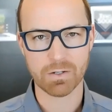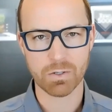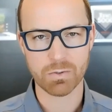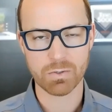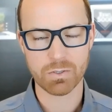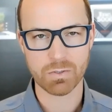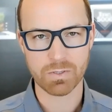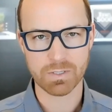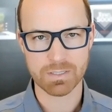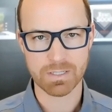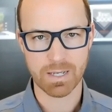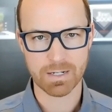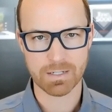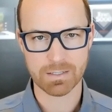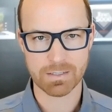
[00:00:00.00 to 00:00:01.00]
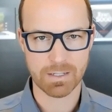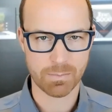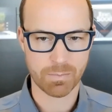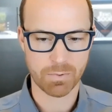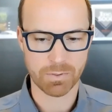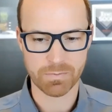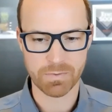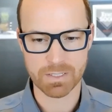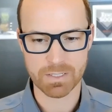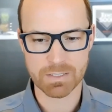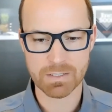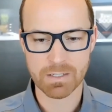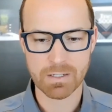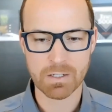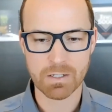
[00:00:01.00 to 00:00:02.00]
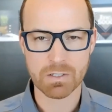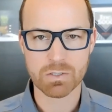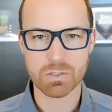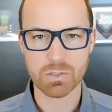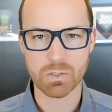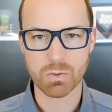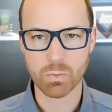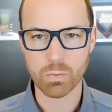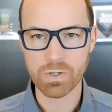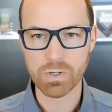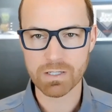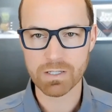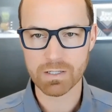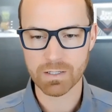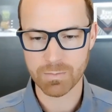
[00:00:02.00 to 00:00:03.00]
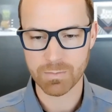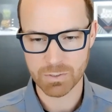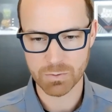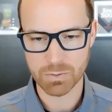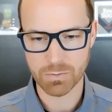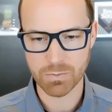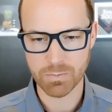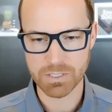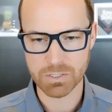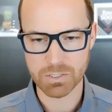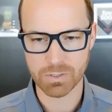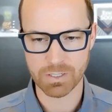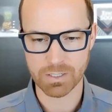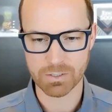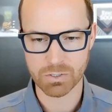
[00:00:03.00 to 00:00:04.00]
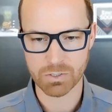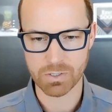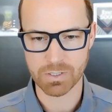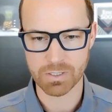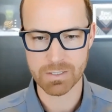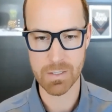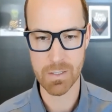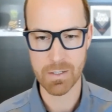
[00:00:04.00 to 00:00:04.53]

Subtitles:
go into an exact example of this. So let me switch over to my screen and I'll show you this.